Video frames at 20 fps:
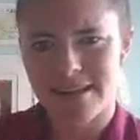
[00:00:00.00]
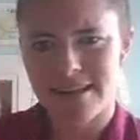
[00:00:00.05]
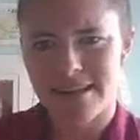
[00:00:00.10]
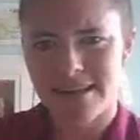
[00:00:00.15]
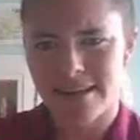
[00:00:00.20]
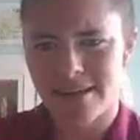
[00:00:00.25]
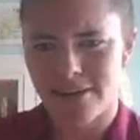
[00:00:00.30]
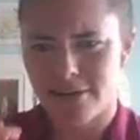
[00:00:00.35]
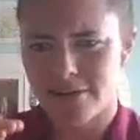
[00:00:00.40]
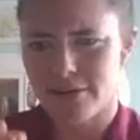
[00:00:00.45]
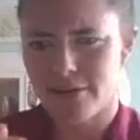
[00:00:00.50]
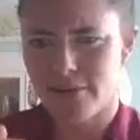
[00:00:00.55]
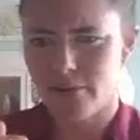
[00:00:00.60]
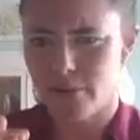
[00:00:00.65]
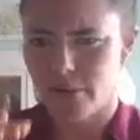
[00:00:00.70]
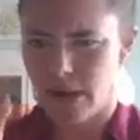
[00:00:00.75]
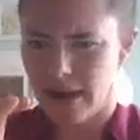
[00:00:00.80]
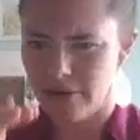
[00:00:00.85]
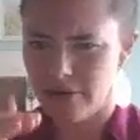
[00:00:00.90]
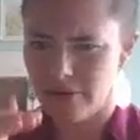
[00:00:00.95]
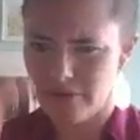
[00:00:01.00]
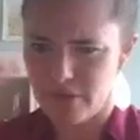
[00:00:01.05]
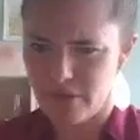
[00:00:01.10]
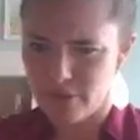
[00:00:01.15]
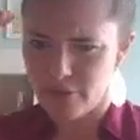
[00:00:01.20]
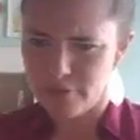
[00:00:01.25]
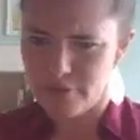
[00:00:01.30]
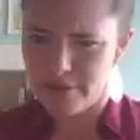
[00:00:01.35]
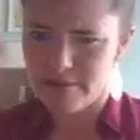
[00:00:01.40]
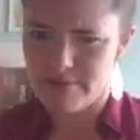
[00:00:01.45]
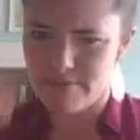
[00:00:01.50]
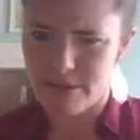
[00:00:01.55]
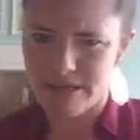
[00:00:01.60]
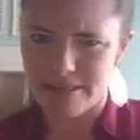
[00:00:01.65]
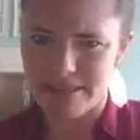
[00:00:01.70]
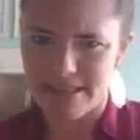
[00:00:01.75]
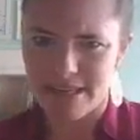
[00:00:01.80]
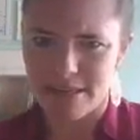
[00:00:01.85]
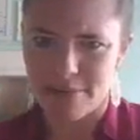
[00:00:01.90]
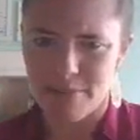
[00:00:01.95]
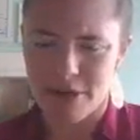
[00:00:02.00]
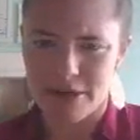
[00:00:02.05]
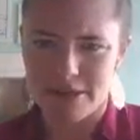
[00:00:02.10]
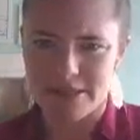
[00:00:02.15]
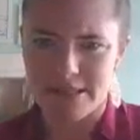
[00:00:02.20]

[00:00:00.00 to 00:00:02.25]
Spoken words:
there in the out of the 3 big tick marks